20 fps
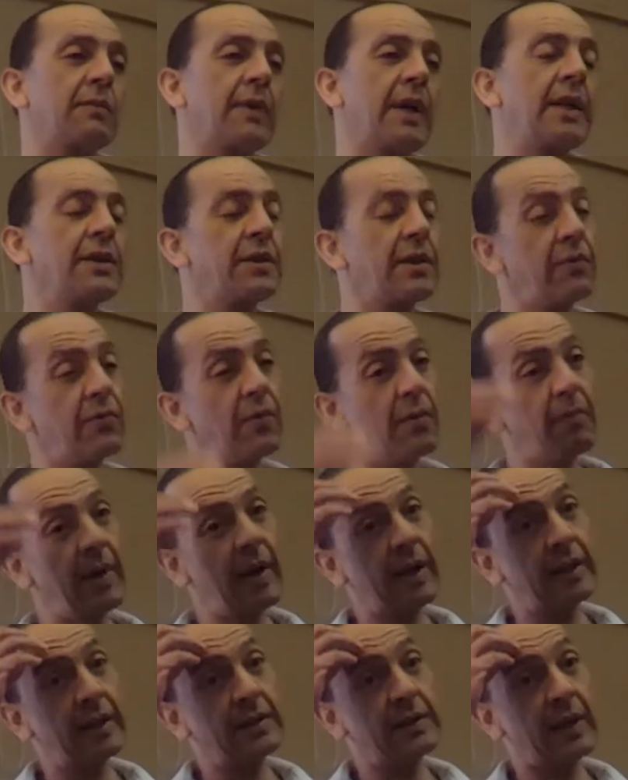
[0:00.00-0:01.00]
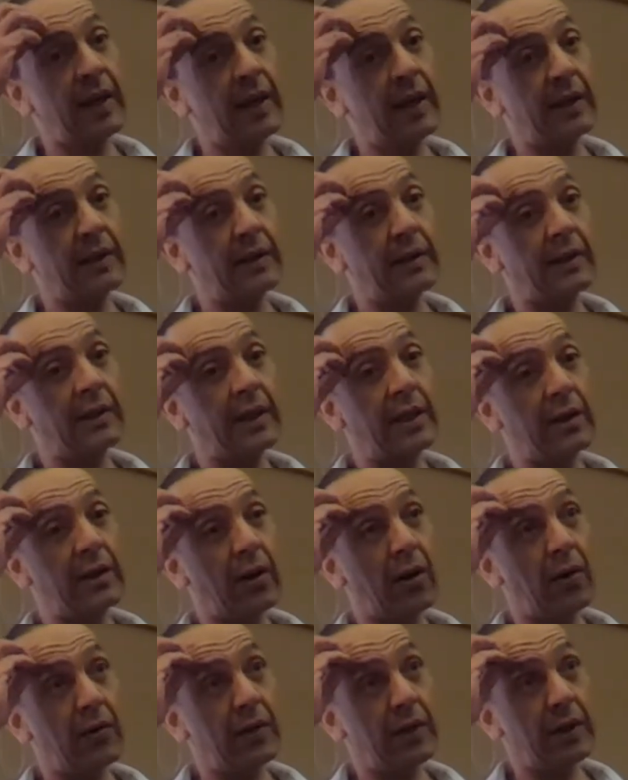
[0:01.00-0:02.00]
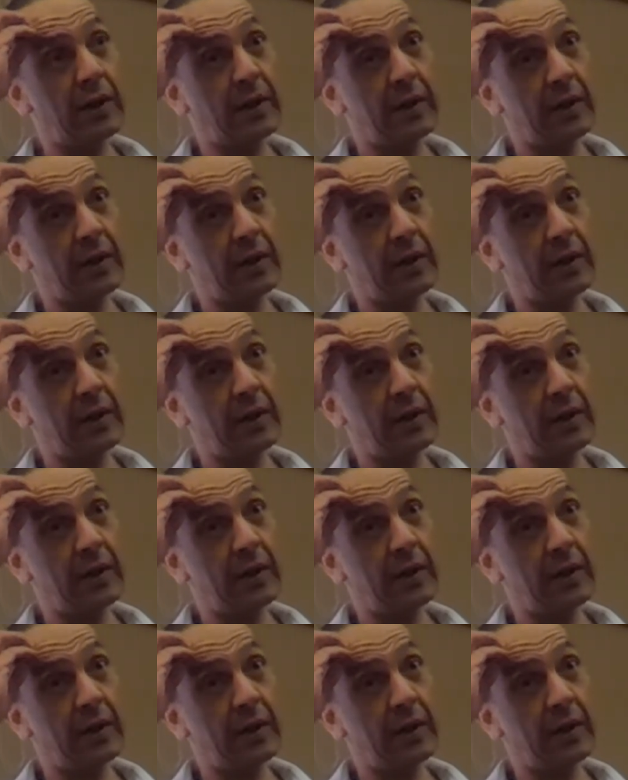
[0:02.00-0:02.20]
ancient remains, and decoded